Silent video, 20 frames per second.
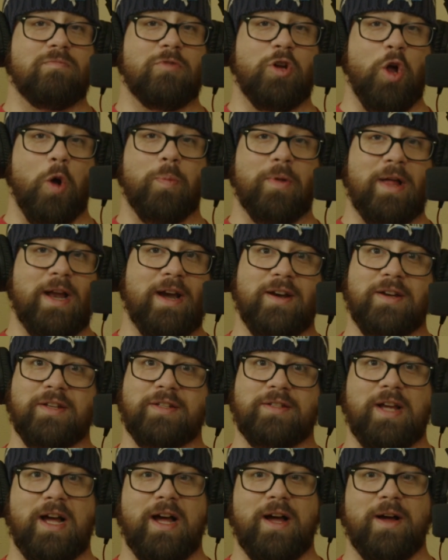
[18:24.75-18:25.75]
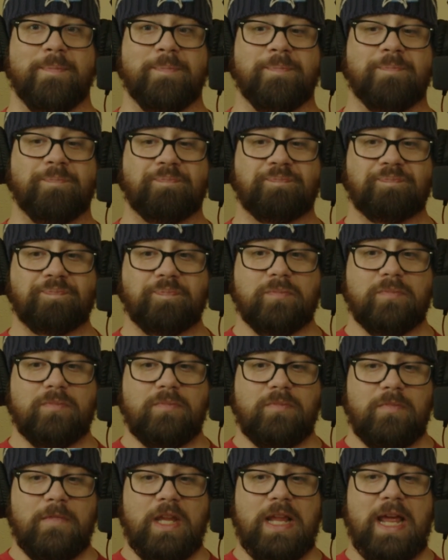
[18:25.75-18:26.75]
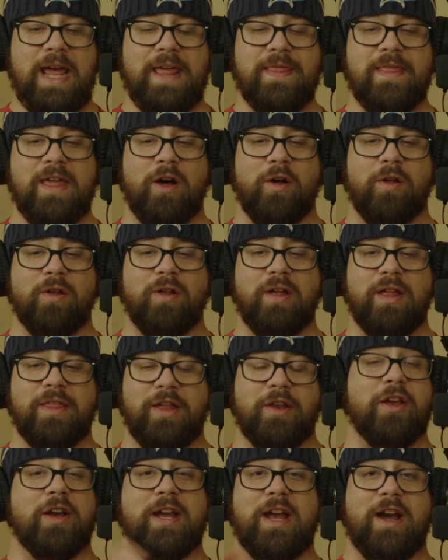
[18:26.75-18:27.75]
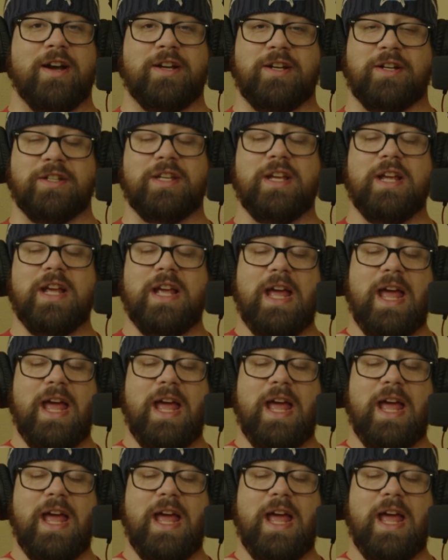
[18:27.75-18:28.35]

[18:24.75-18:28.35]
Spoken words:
co-players, and they're their characters,